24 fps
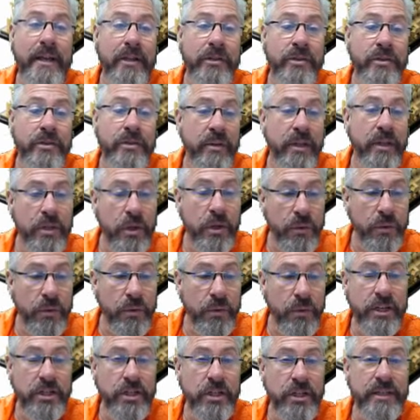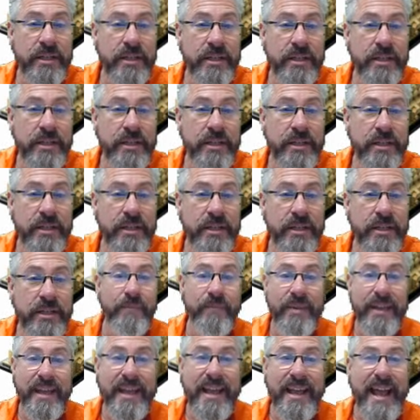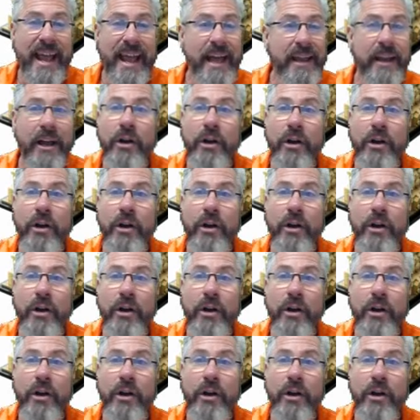So let's go through each of these choices. And I'll